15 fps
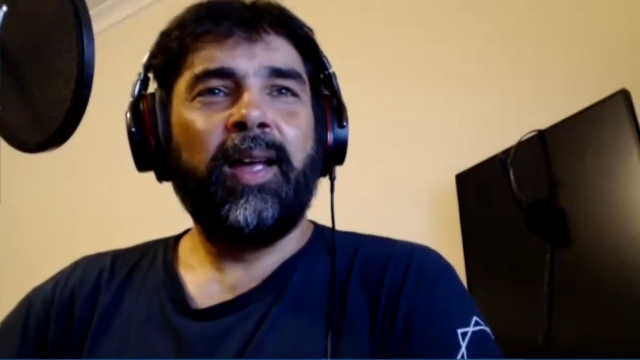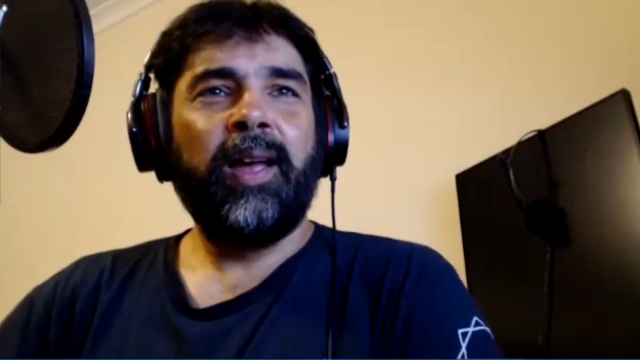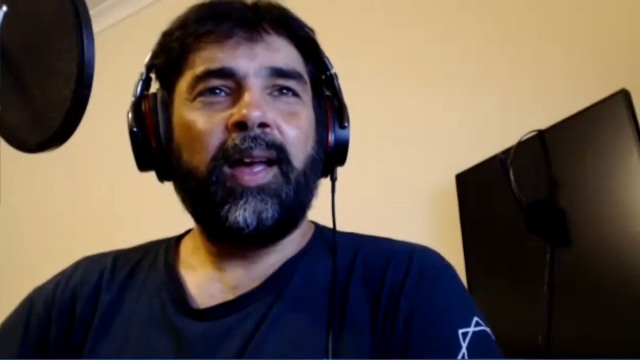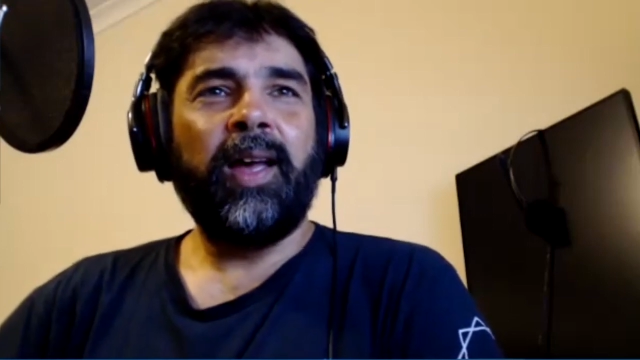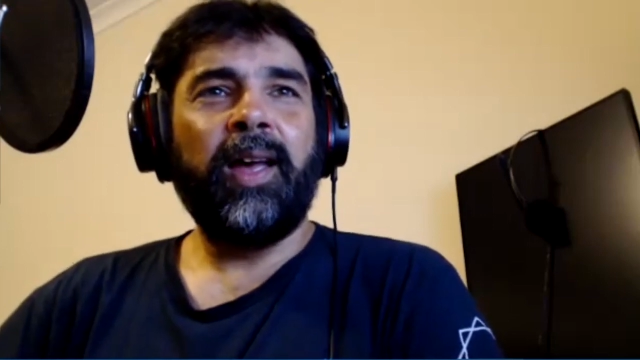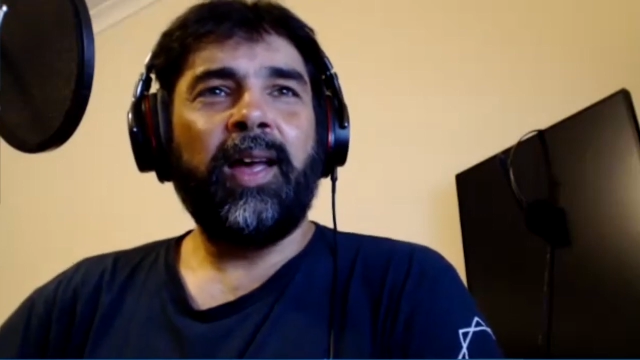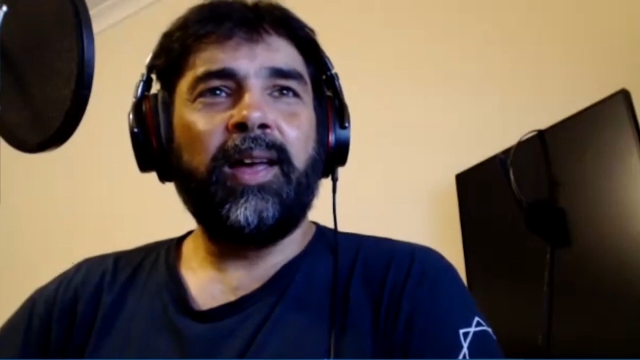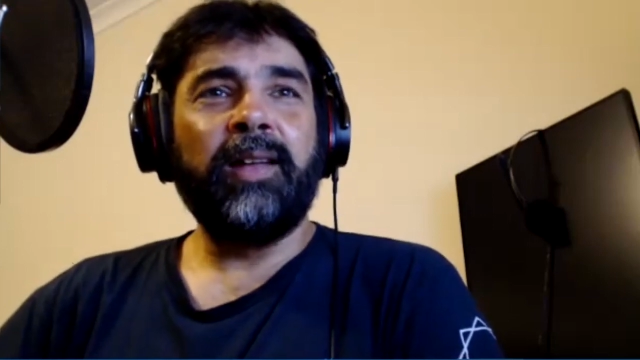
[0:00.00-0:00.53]

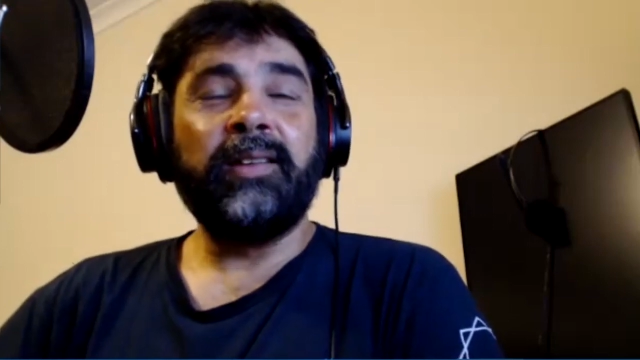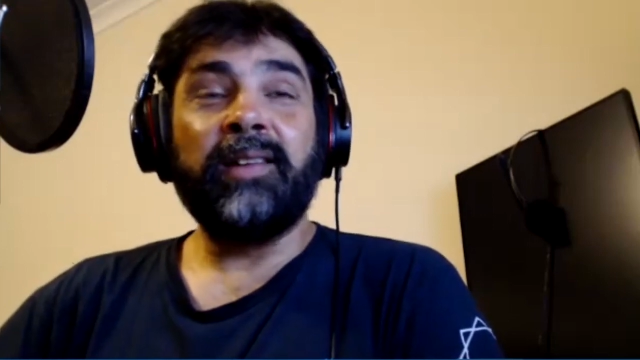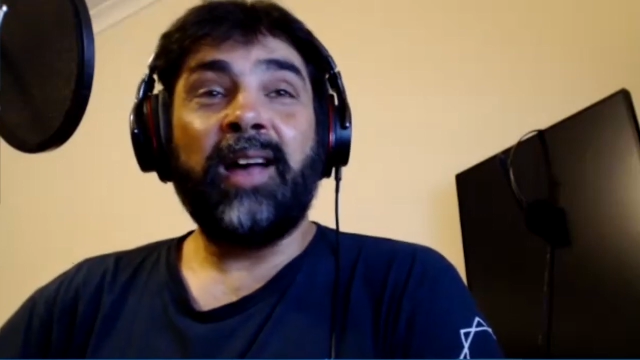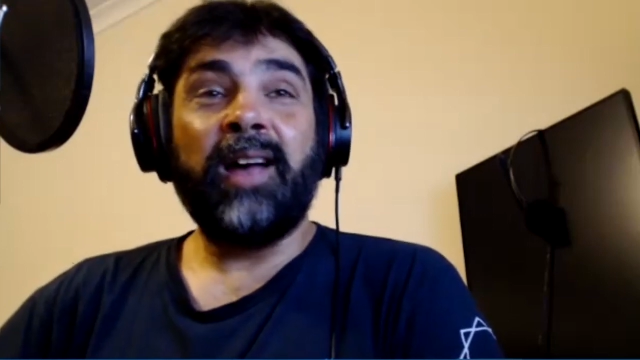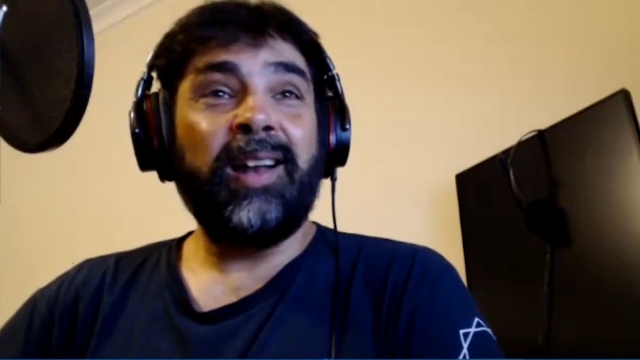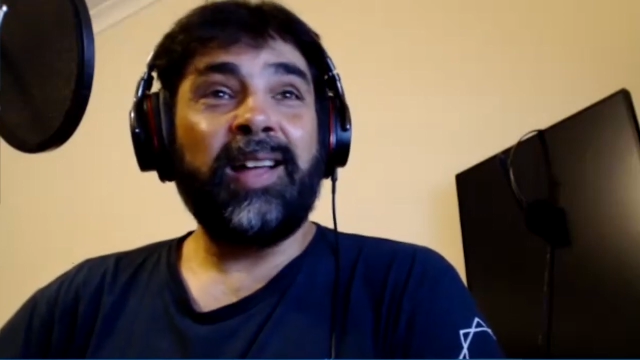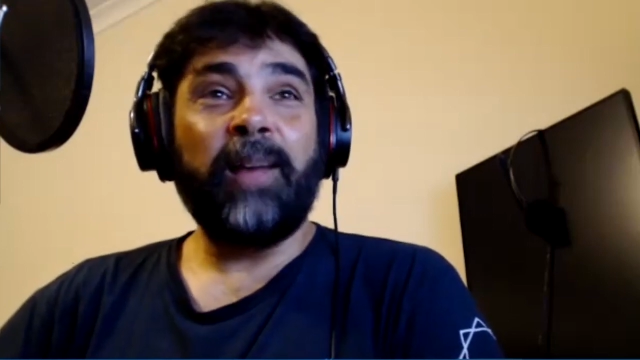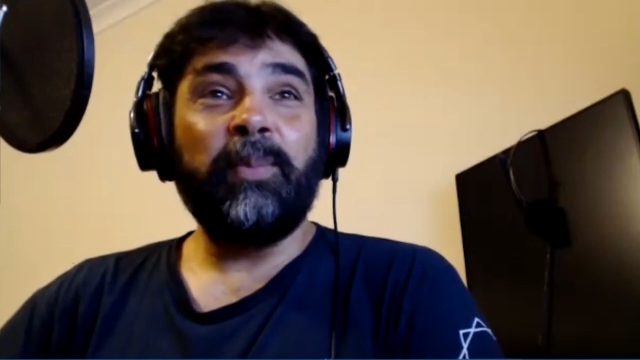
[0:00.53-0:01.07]
and I
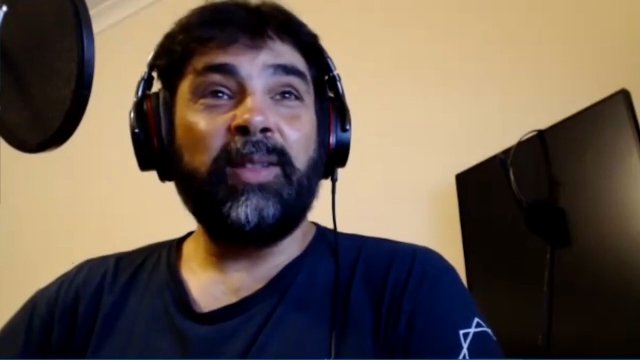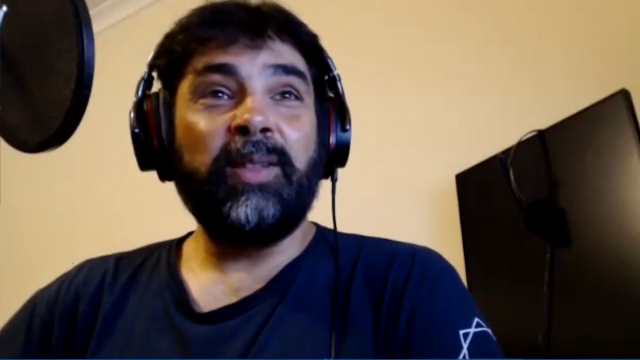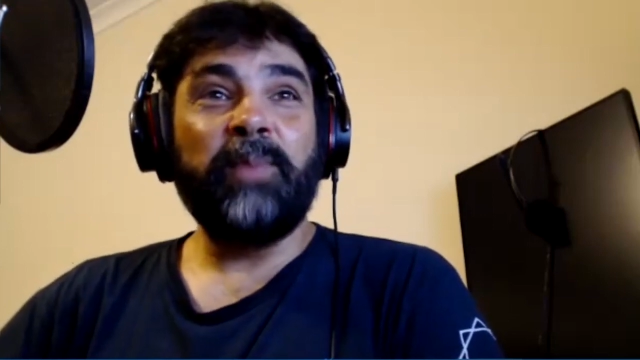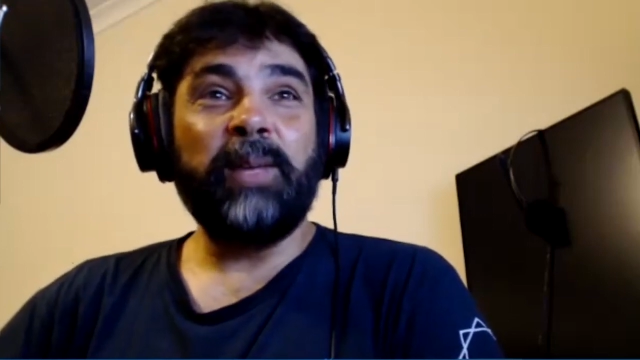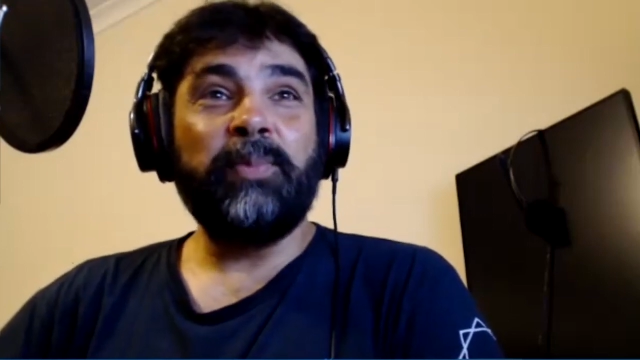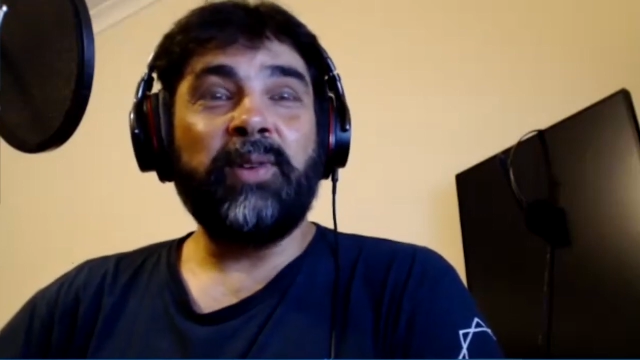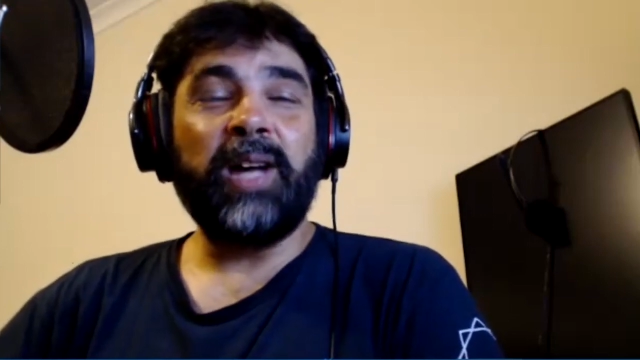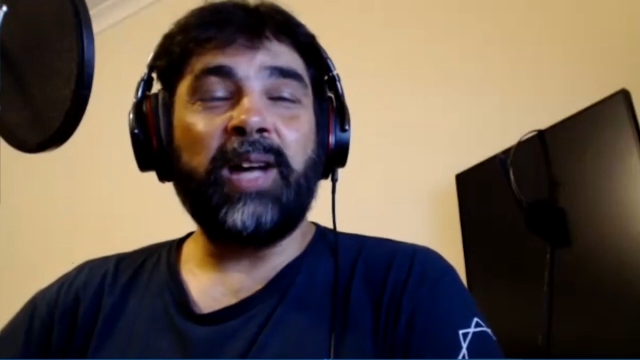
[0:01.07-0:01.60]
had a couple of
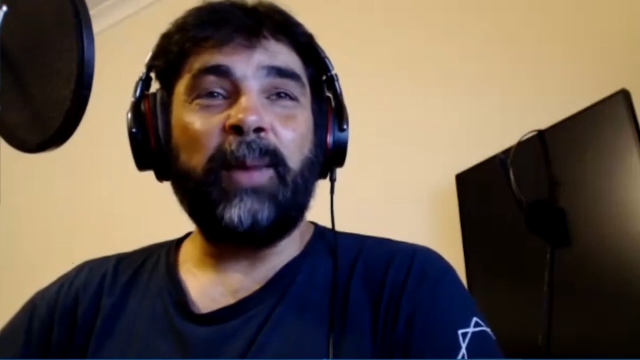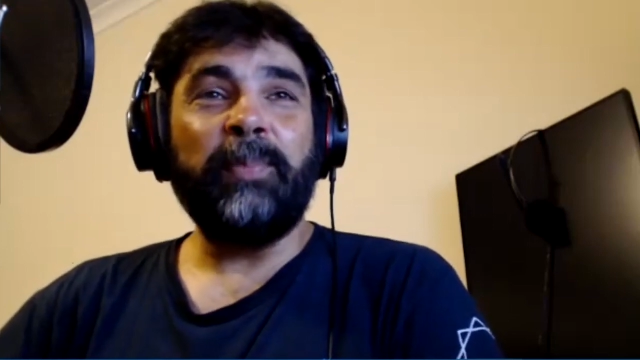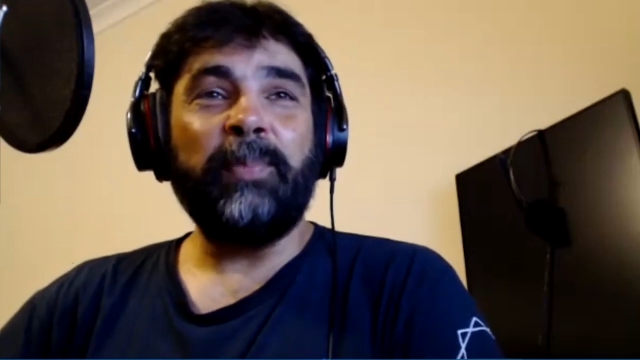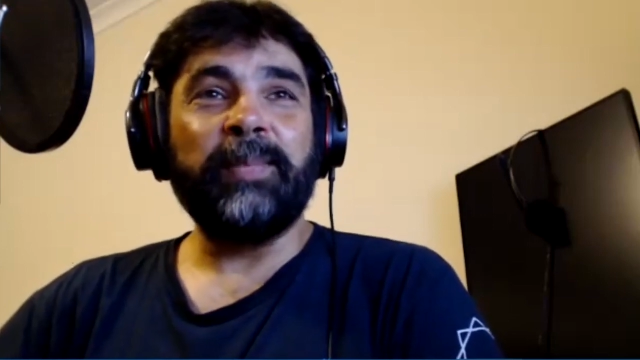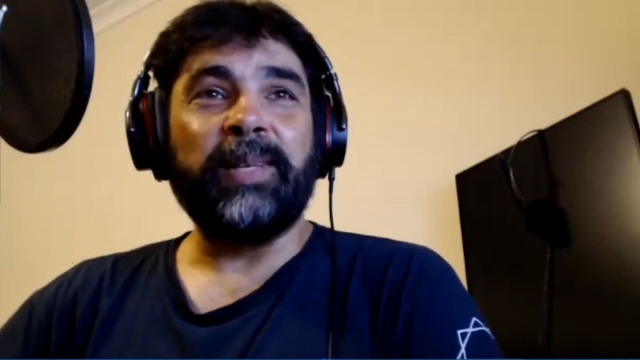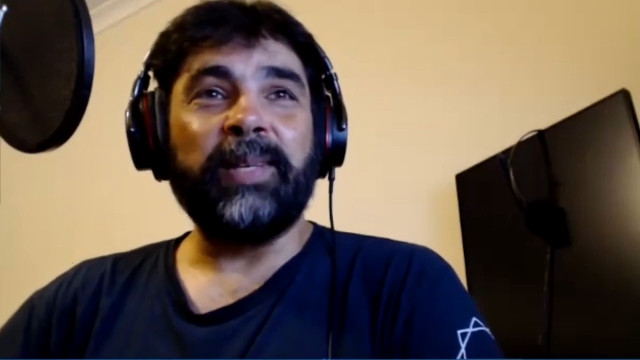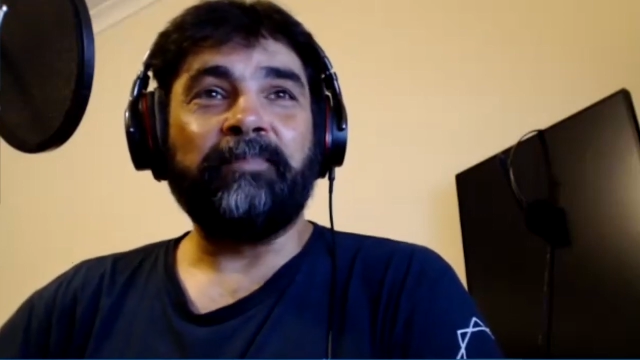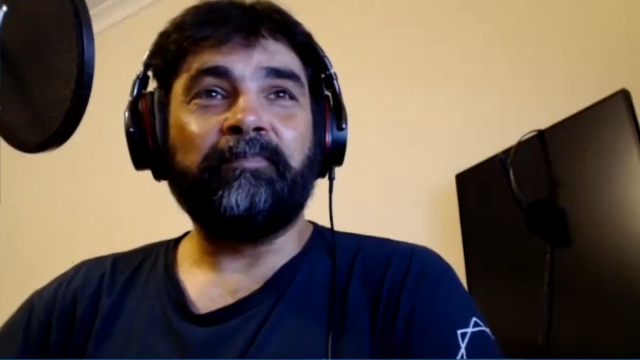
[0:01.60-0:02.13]
people come up
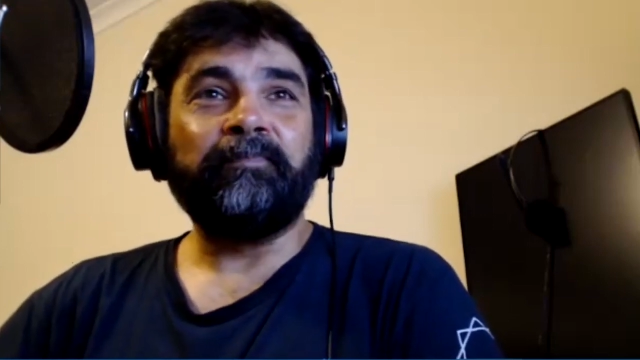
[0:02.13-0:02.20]
to me.